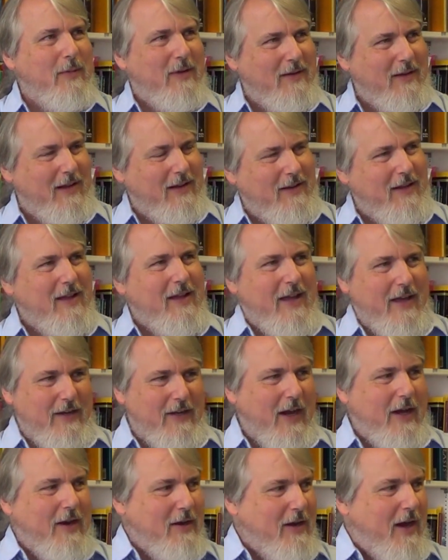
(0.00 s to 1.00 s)
I mean, like,
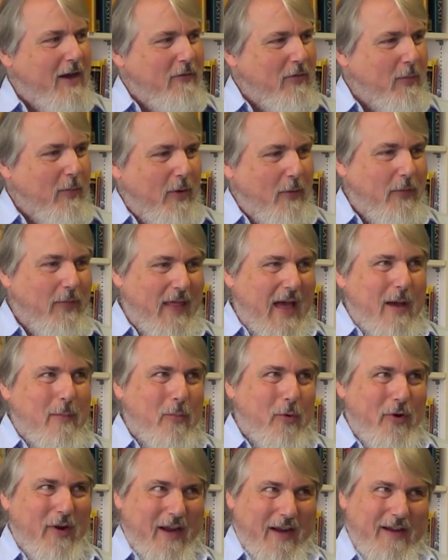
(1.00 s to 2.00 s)
had gotten off the boat
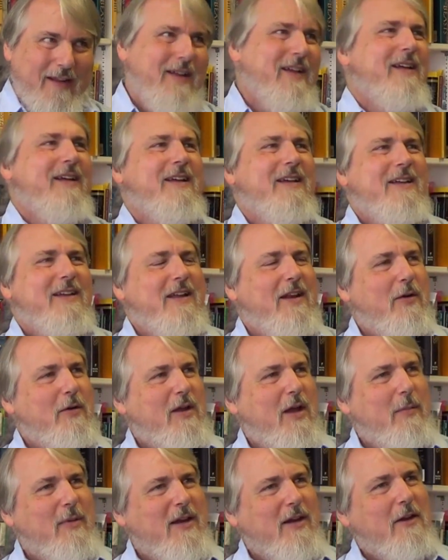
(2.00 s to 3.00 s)
that morning, you
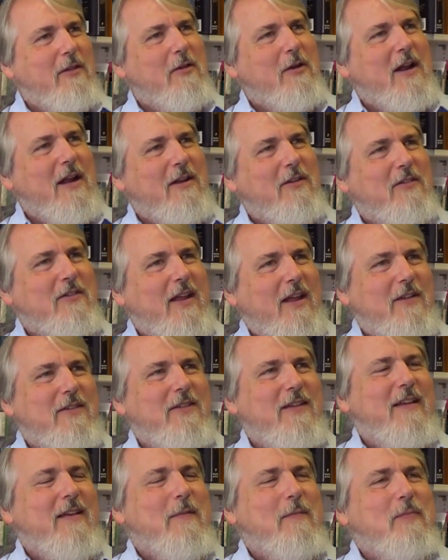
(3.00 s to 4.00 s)
know, coming into the United
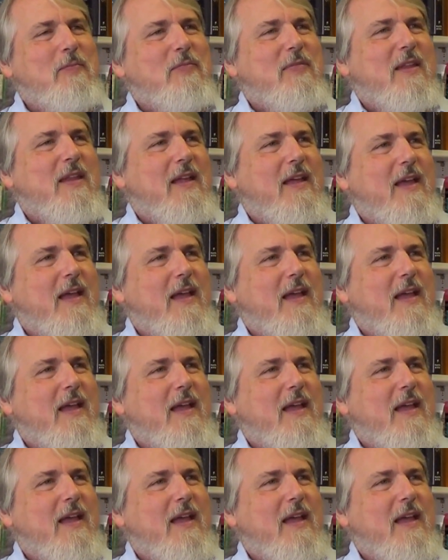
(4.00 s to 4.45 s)
States. Wow.